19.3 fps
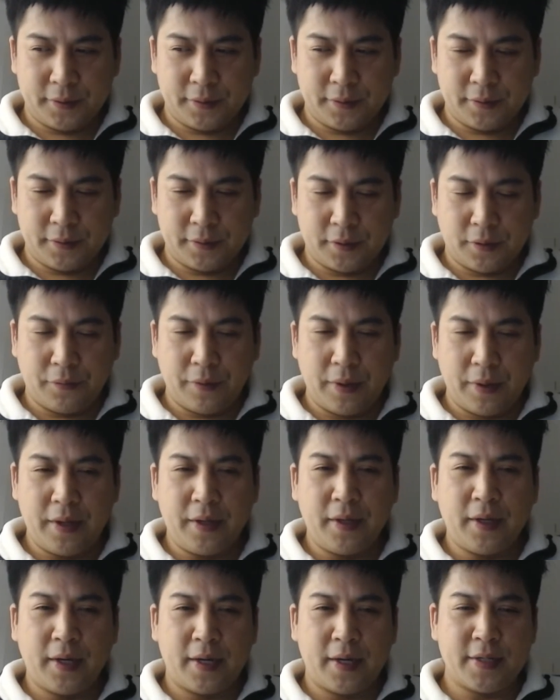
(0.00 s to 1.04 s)
the
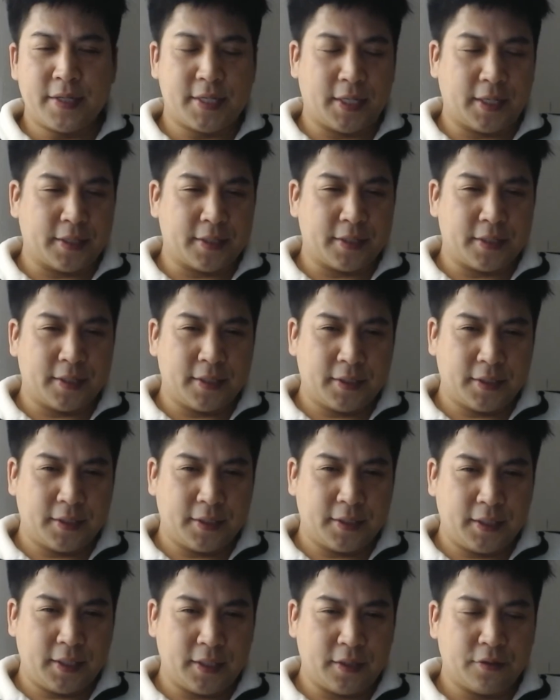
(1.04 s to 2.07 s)
way I see it,
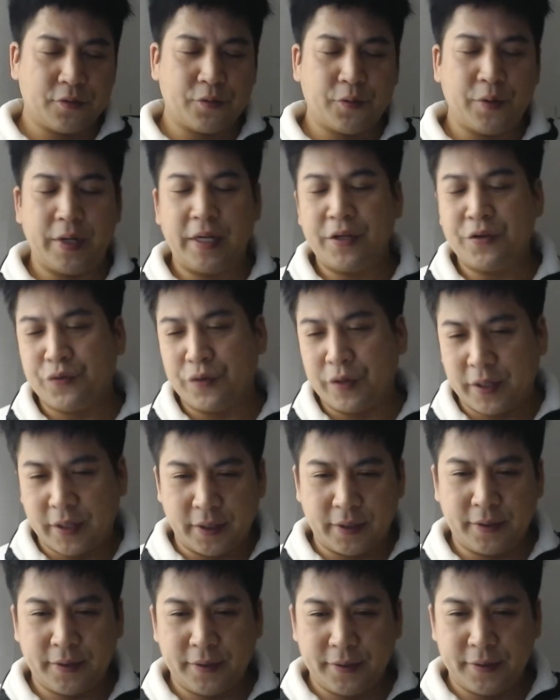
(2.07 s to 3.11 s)
quitting
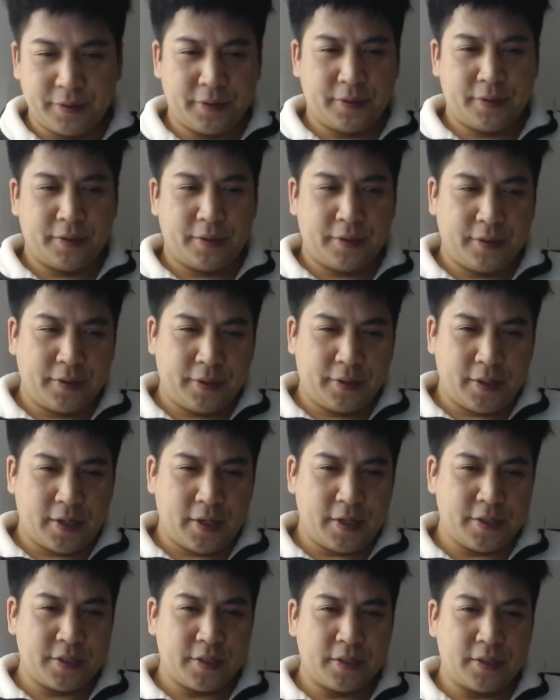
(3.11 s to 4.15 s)
drinking
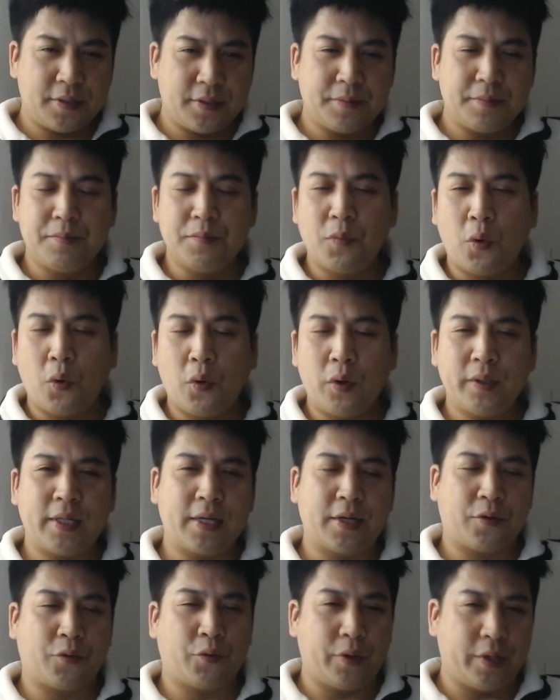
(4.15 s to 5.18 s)
is more
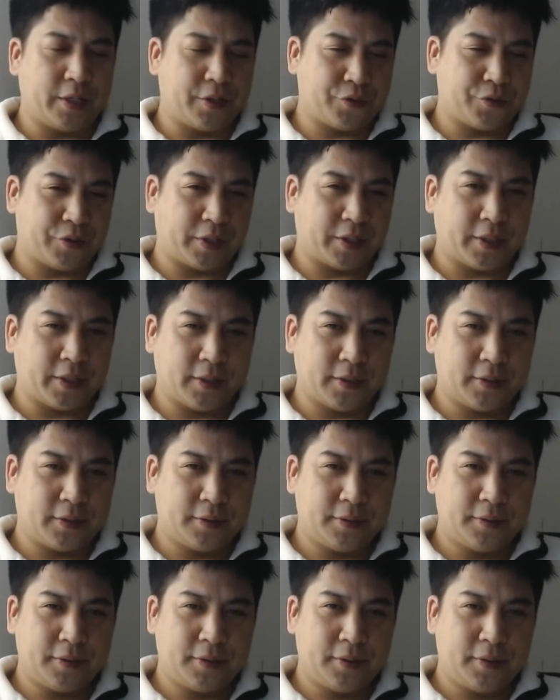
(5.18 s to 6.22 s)
than quitting drinking.
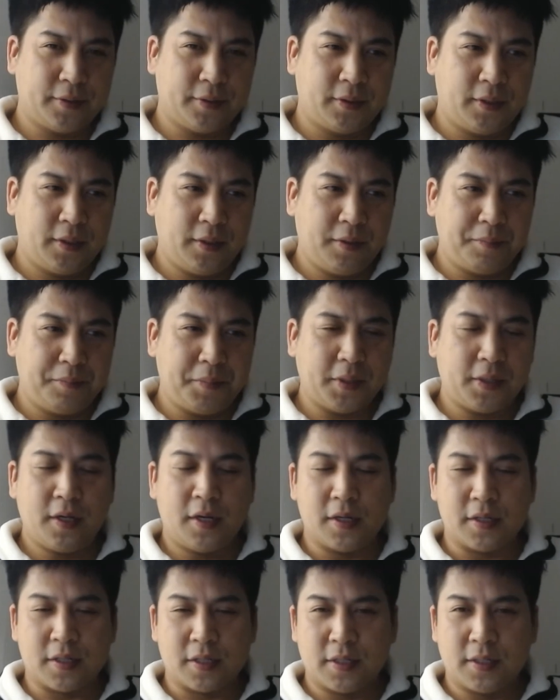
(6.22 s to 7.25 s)

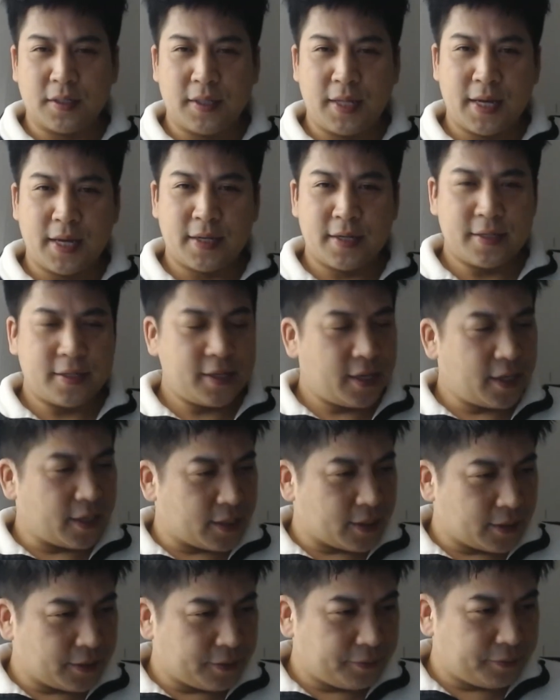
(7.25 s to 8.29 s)
Because, like I
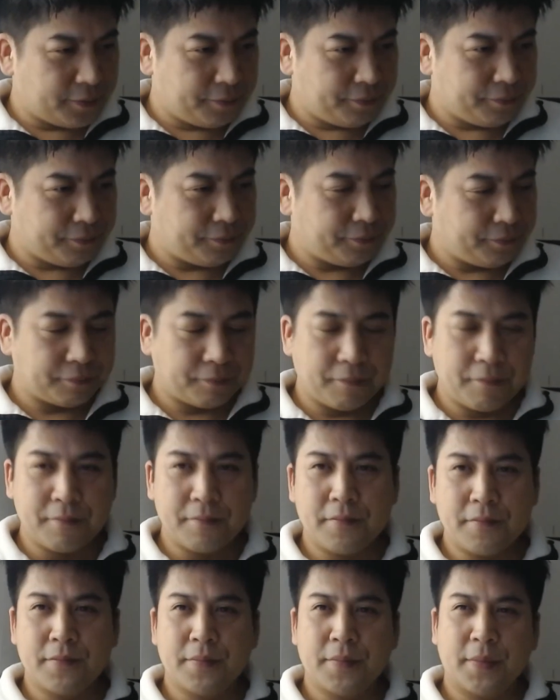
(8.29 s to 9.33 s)
said,
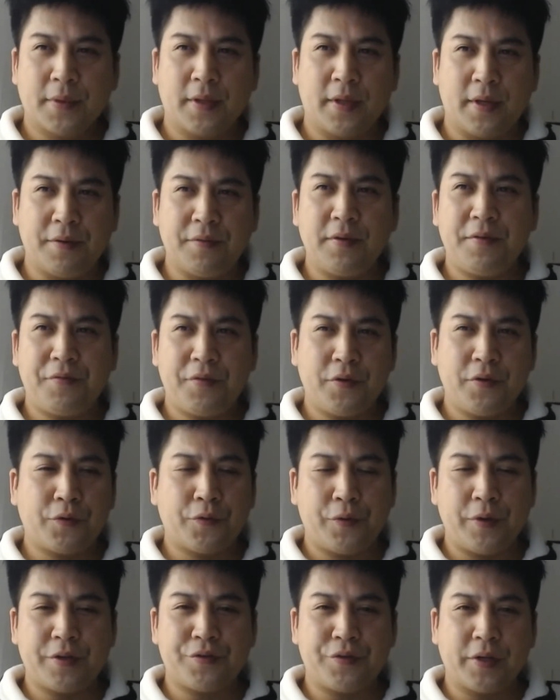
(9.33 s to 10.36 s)
even if you
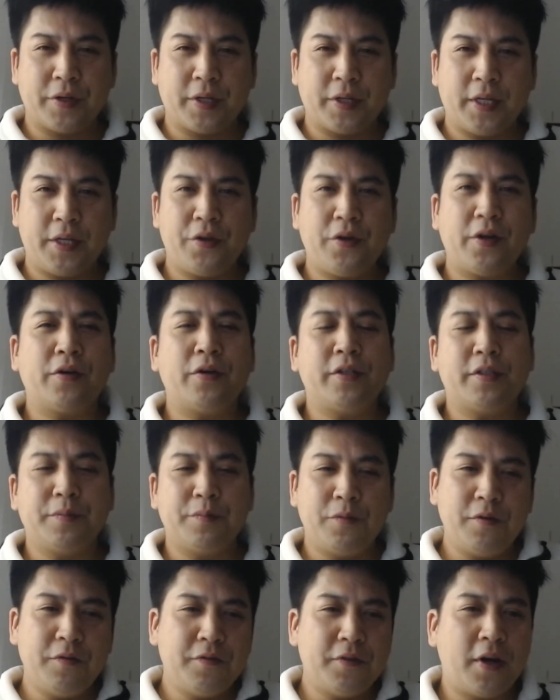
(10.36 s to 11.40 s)
quit drinking, you're going to
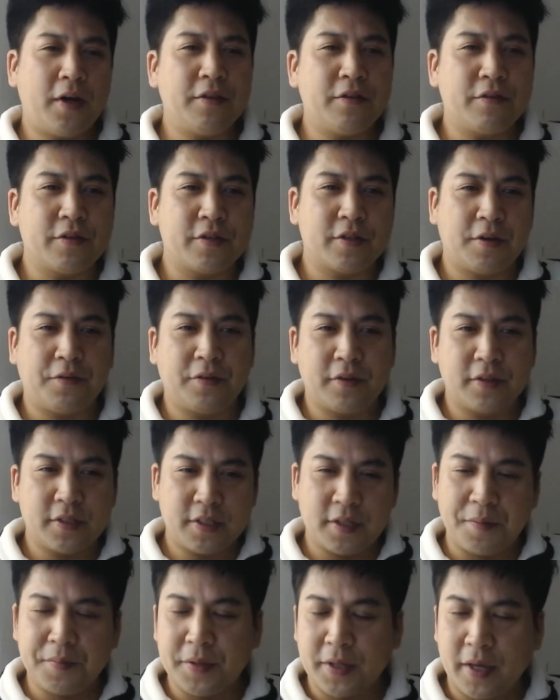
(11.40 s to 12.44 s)
move on to
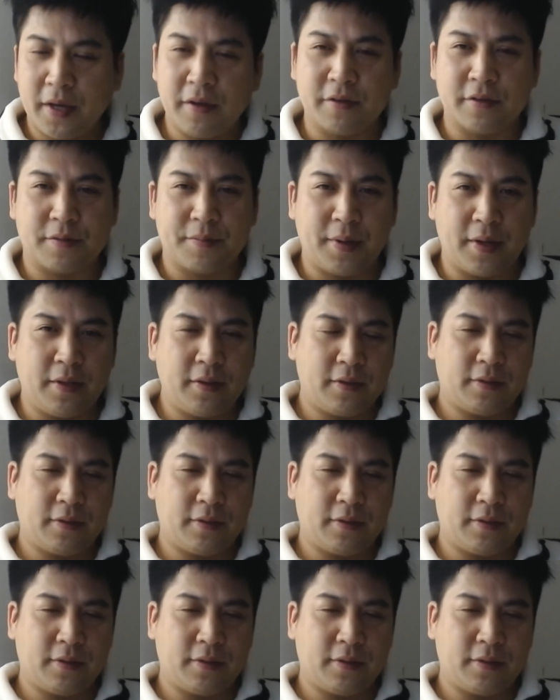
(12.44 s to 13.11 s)
something else, man.